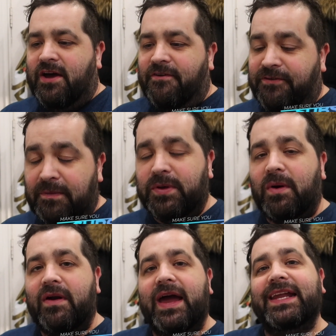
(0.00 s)

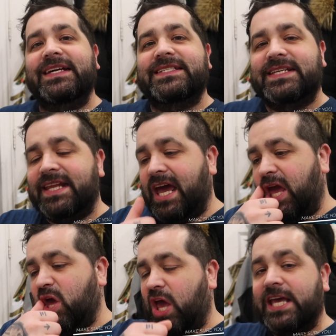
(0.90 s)
February, and it's
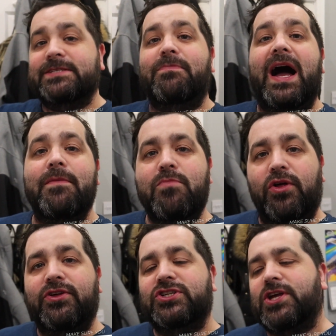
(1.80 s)
today is my
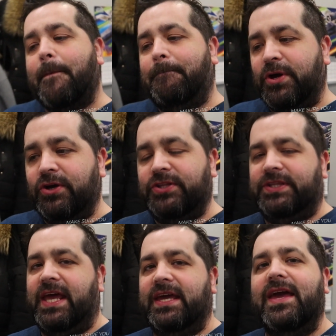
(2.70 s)
mother's
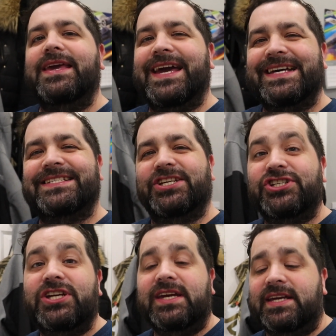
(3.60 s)
birthday. Yes,
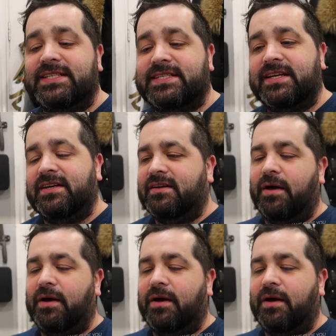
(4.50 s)
she is.